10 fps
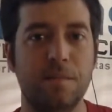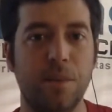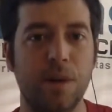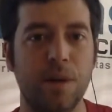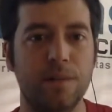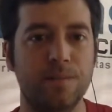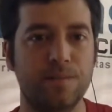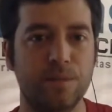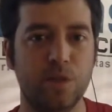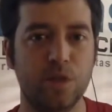but
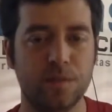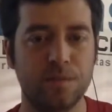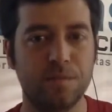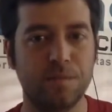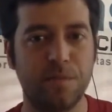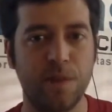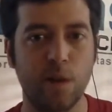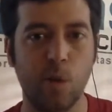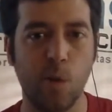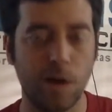just
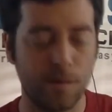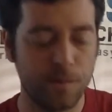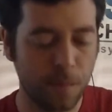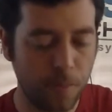fair warning.